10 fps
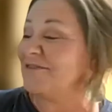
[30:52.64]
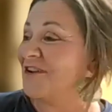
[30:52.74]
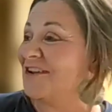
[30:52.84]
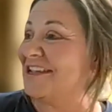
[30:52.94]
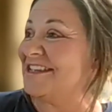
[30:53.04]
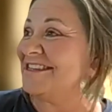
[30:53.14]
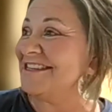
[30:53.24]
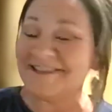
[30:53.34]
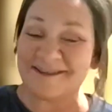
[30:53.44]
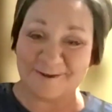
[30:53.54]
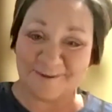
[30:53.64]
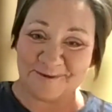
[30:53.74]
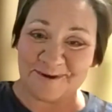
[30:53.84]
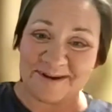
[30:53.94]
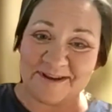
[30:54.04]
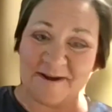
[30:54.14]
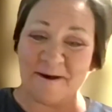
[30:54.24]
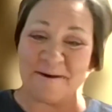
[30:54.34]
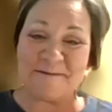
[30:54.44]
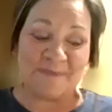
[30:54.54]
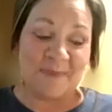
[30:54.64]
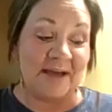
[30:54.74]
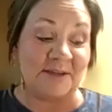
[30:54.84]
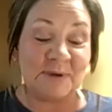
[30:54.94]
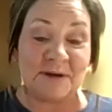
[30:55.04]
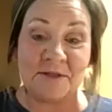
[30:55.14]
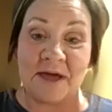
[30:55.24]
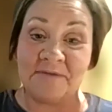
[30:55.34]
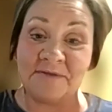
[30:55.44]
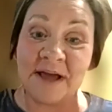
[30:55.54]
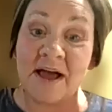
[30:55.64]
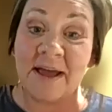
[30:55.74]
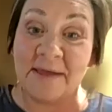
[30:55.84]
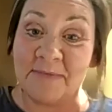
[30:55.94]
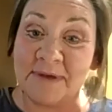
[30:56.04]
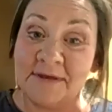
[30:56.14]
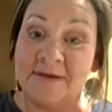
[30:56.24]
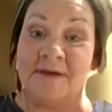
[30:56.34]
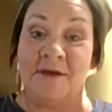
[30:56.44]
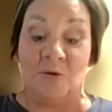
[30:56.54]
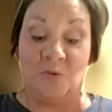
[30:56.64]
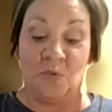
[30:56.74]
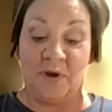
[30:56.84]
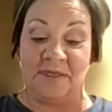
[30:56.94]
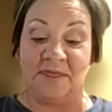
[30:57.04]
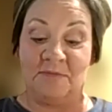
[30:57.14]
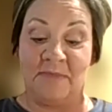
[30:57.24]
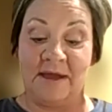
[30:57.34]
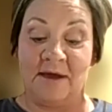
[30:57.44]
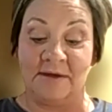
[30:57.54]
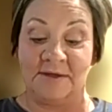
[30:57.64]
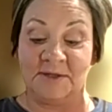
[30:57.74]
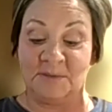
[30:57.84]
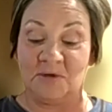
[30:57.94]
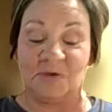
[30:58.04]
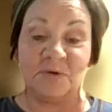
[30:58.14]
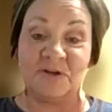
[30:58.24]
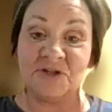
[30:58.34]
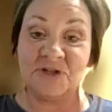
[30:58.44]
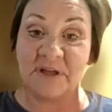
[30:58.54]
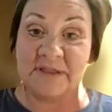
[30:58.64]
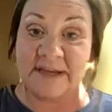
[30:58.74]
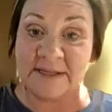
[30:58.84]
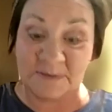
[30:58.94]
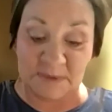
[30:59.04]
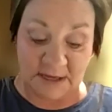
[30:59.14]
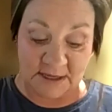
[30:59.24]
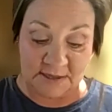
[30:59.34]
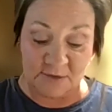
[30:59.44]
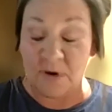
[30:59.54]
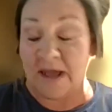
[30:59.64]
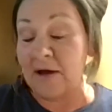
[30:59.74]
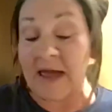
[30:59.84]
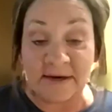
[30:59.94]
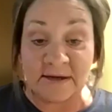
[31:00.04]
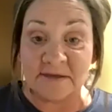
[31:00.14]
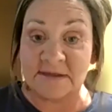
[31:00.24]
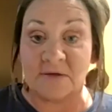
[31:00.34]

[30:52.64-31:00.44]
that's very easy to do. I spend a lot of time with my customers, which leads me, and